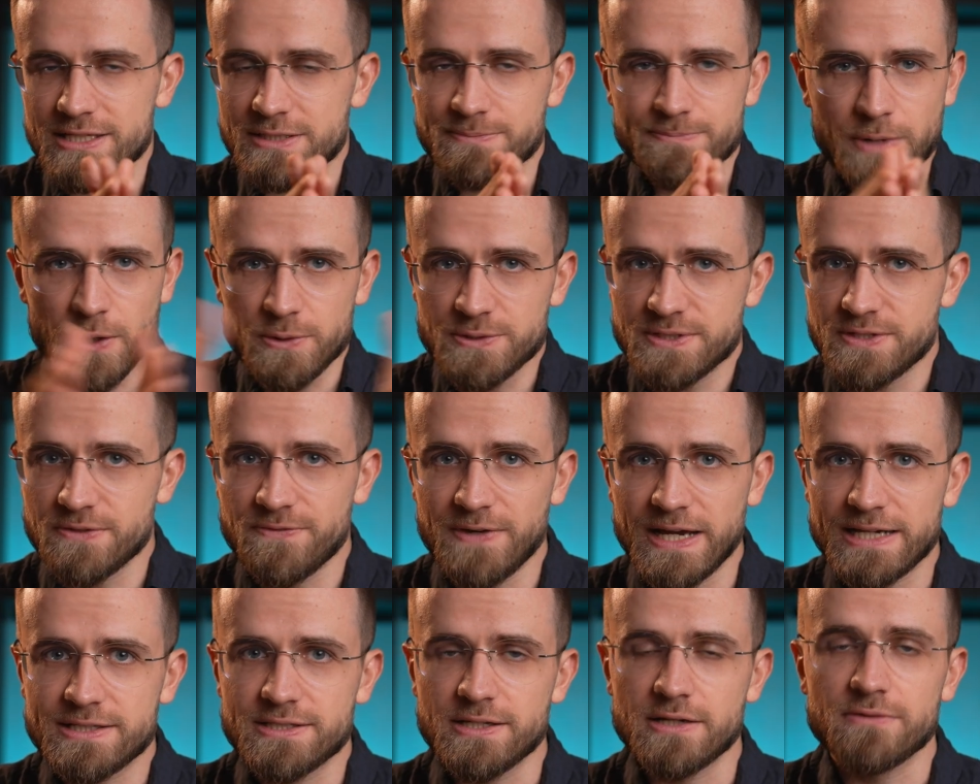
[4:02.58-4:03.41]
is most
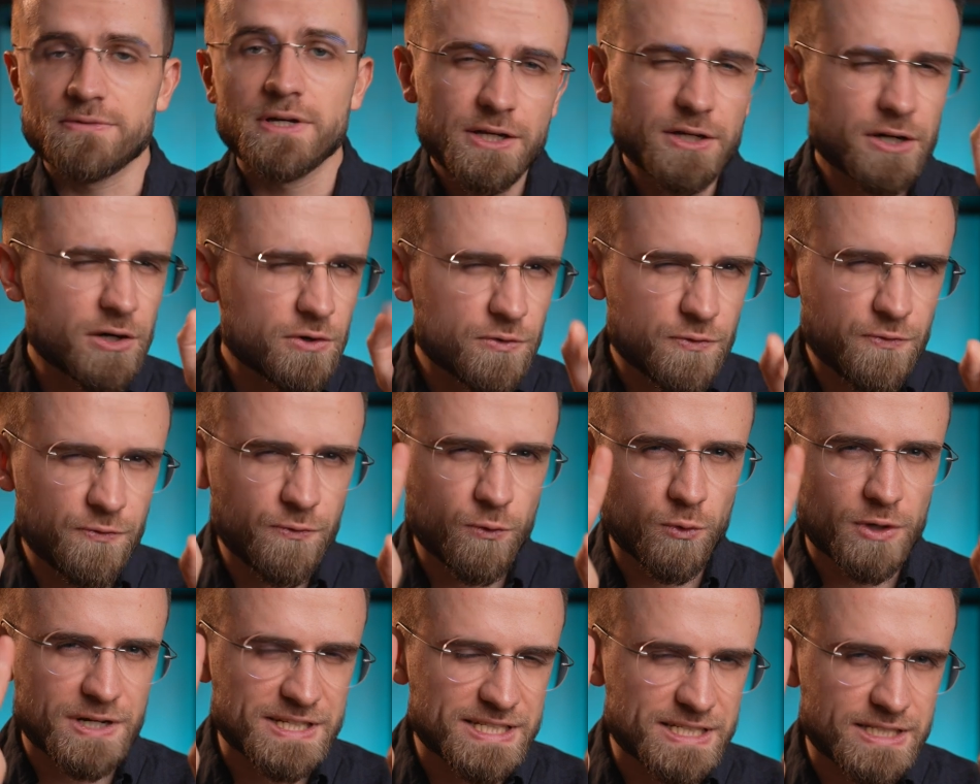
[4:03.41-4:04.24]
effective. Here are
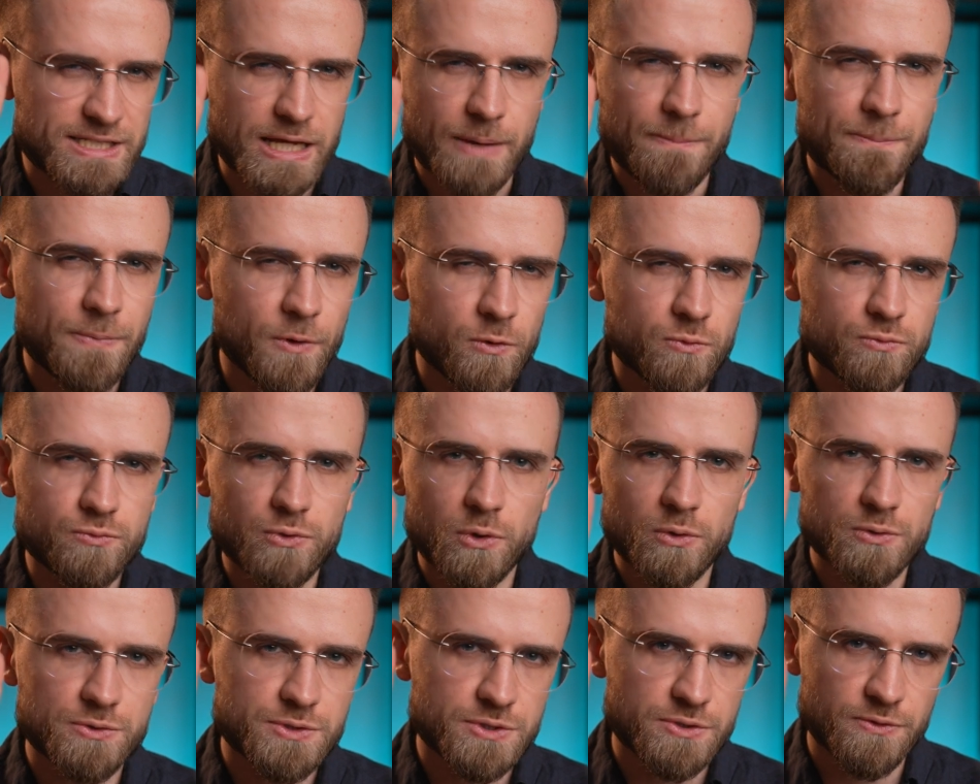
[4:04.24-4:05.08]
4 simple
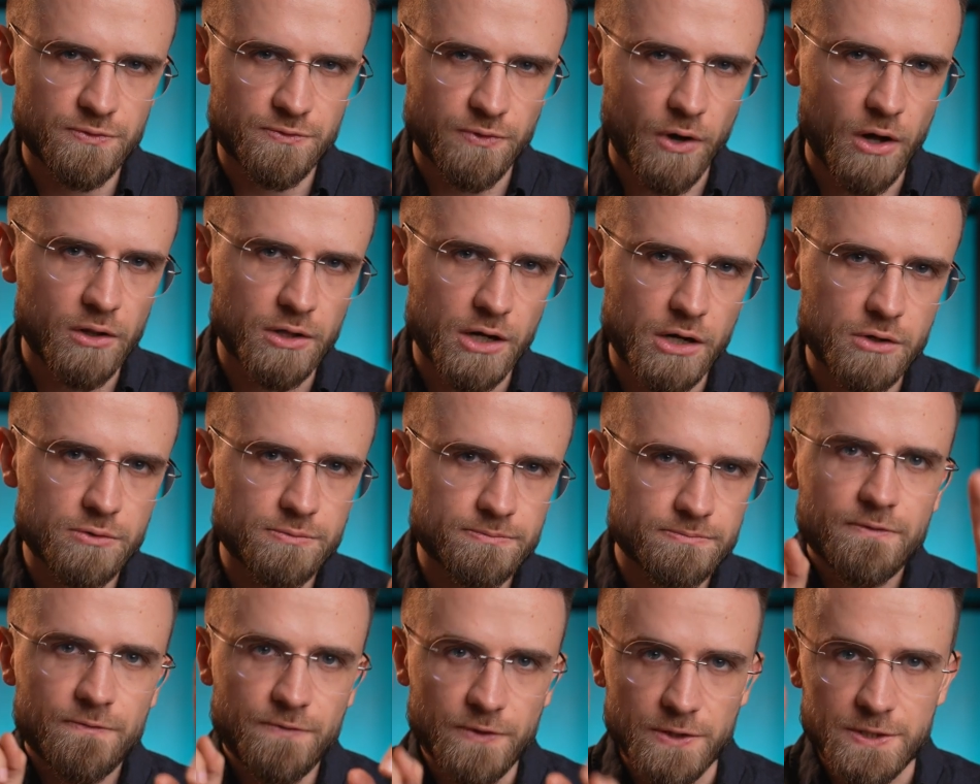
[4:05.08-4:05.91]
rules to follow.
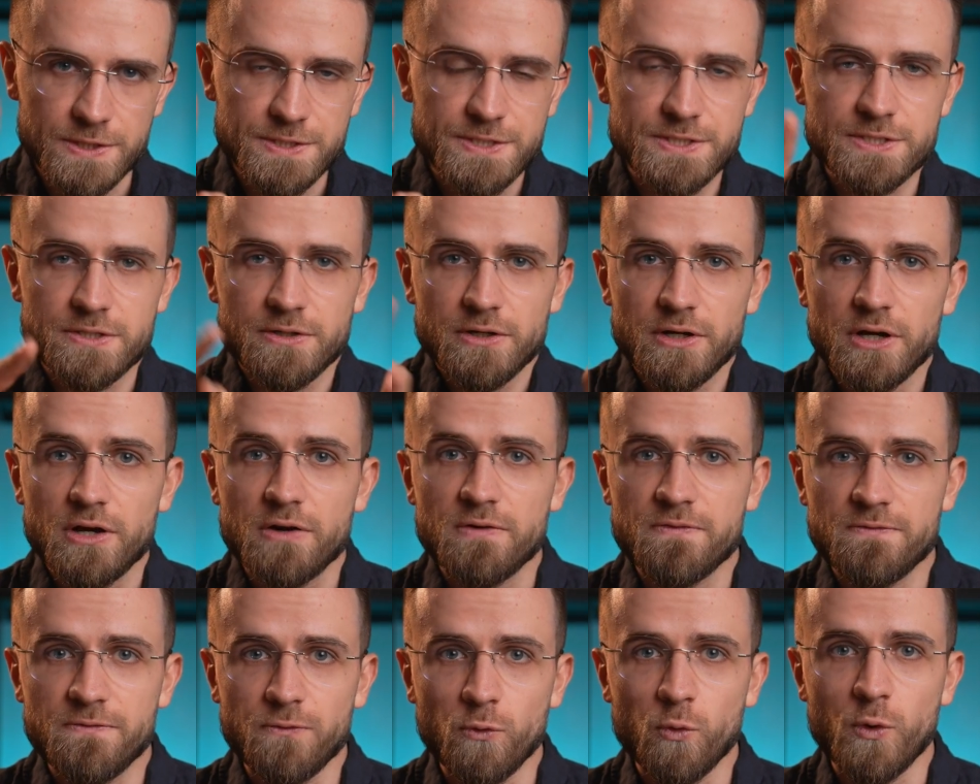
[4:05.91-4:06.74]
First,
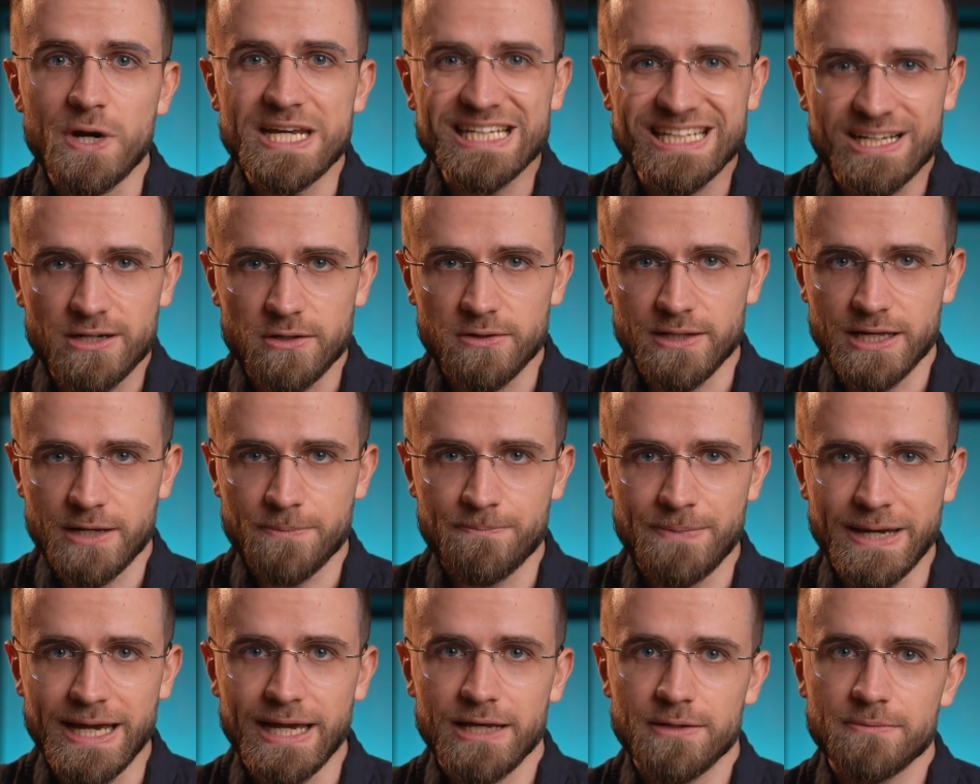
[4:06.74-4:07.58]
avoid
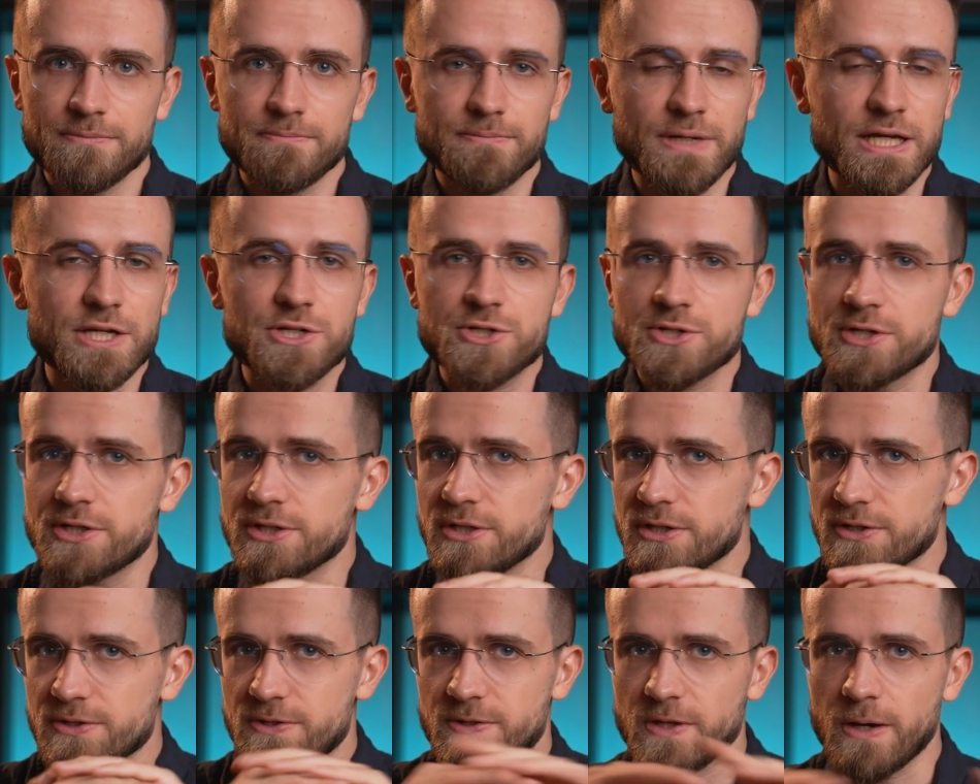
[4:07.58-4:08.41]
clickbait. Make sure
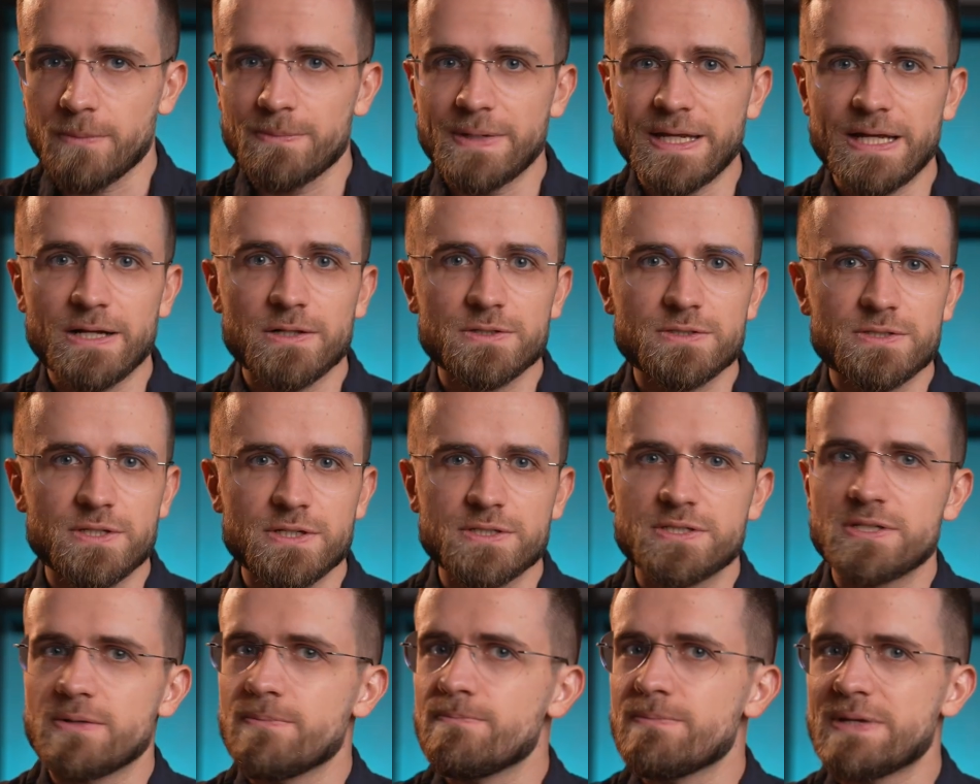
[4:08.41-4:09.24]
your thumbnail
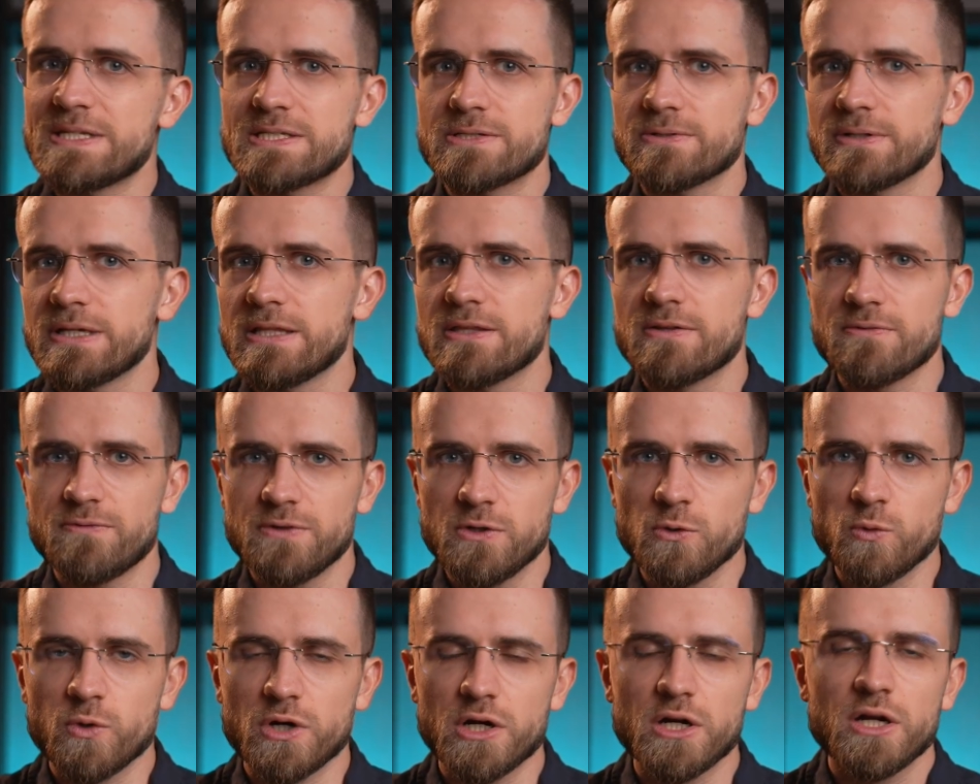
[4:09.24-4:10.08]
doesn't mislead the
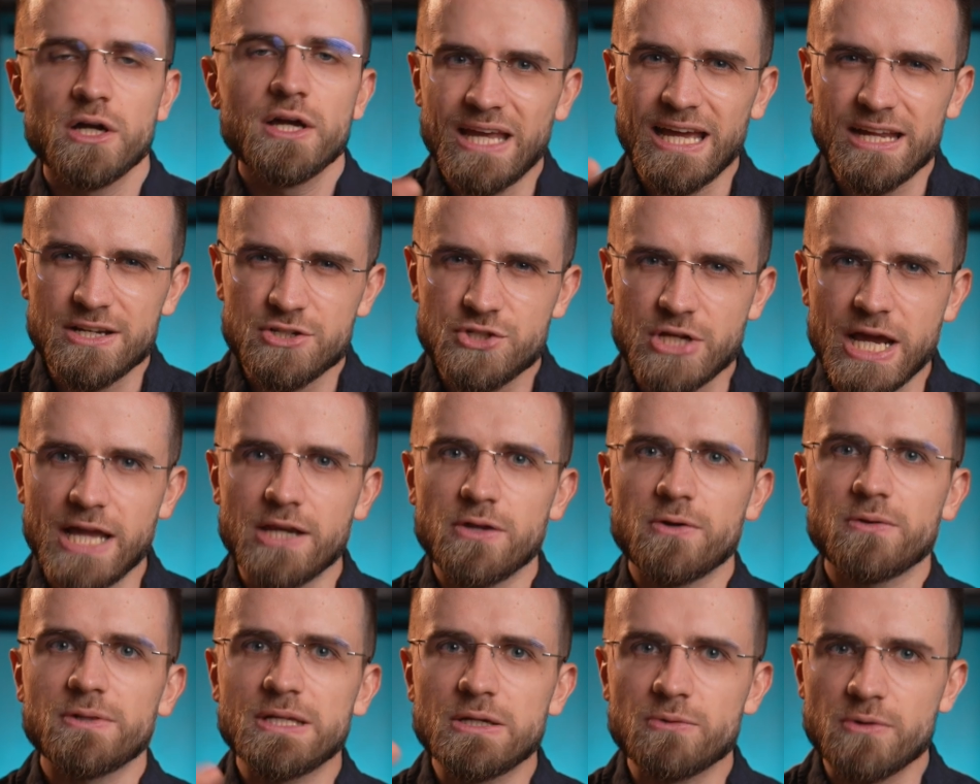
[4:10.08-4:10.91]
viewer and
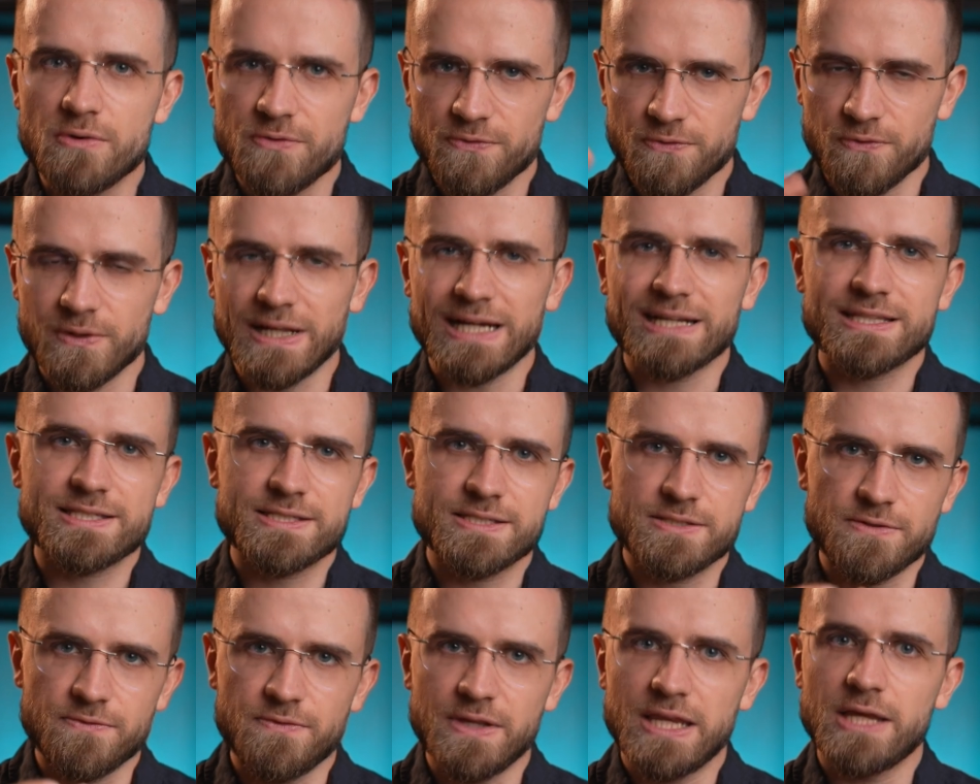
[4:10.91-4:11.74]
genuinely
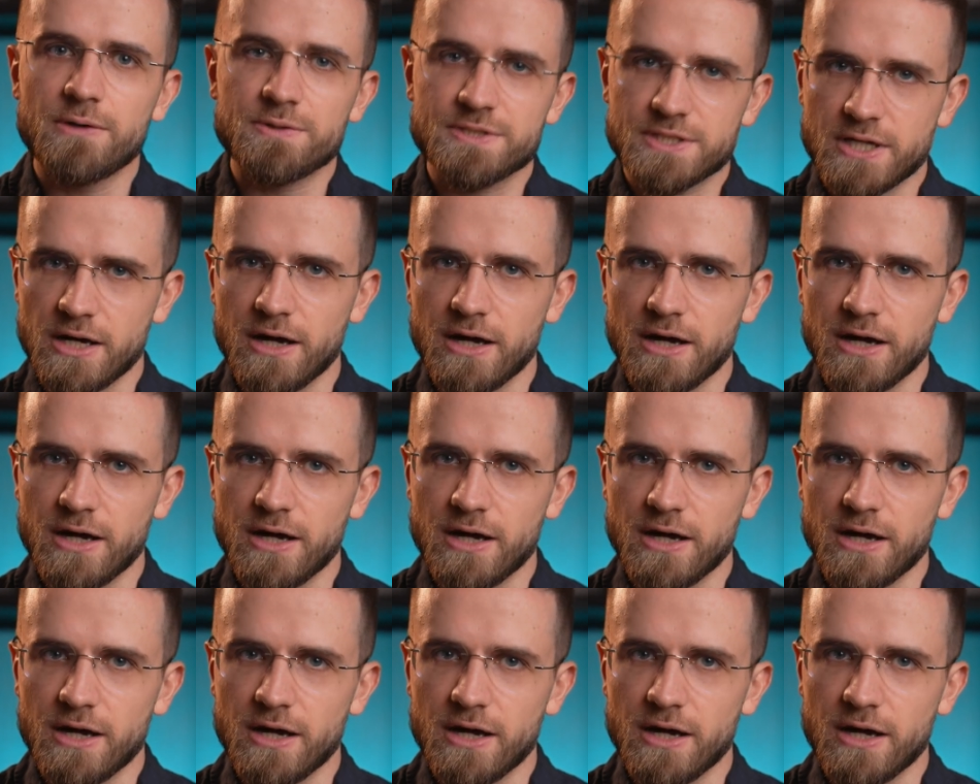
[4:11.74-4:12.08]
reflects the video's